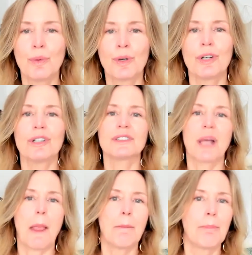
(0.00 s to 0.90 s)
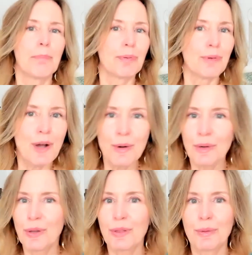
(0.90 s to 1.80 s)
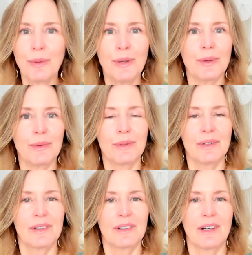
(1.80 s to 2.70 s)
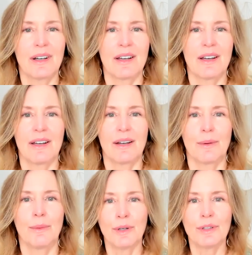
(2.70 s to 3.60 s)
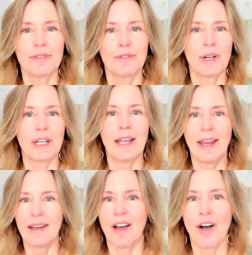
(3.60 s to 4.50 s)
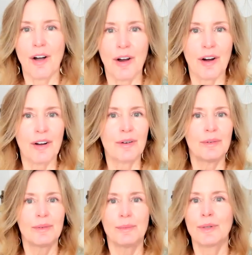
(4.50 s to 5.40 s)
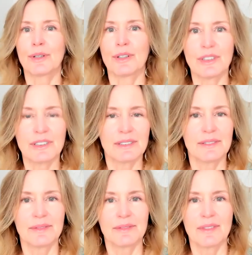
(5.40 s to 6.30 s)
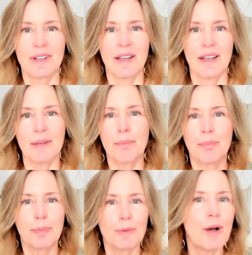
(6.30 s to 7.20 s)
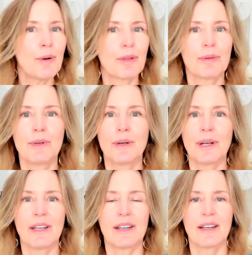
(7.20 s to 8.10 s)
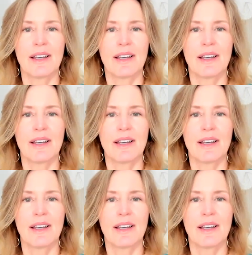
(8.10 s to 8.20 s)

world broke through world 48 our world it broke through it